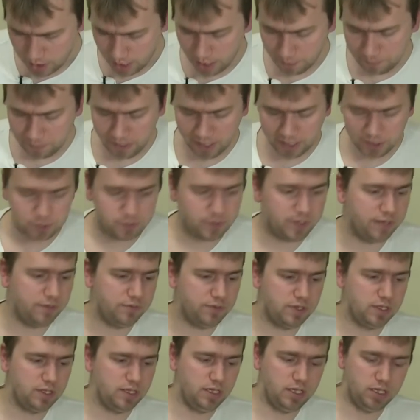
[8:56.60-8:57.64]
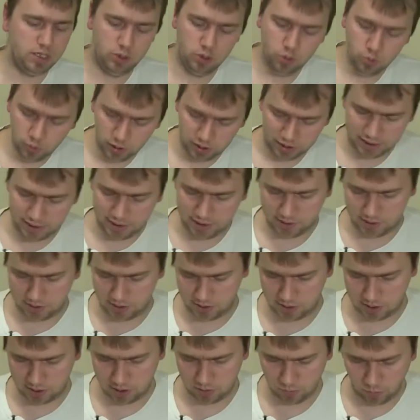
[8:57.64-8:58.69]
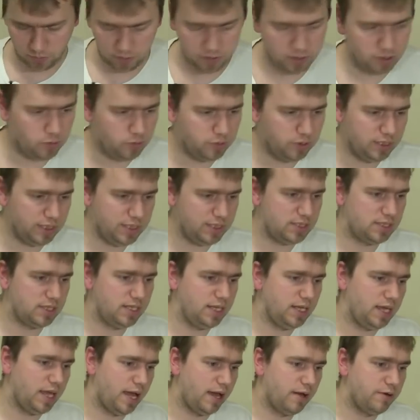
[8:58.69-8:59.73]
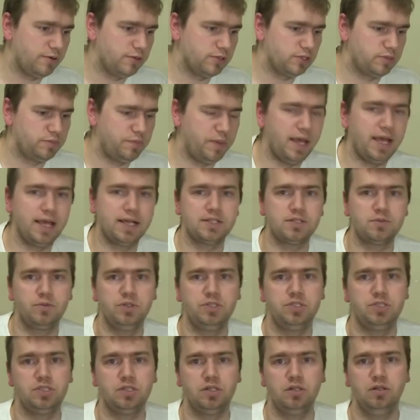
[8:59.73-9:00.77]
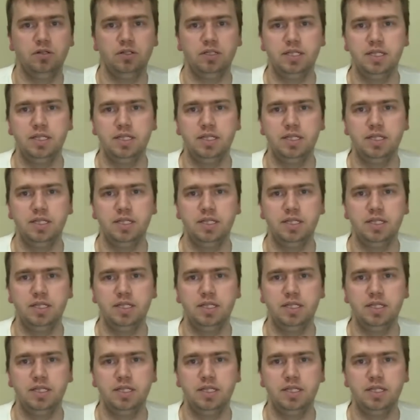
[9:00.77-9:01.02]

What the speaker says: Up next, we have the new elites. One of the new elites, the Harrow Specs, which, look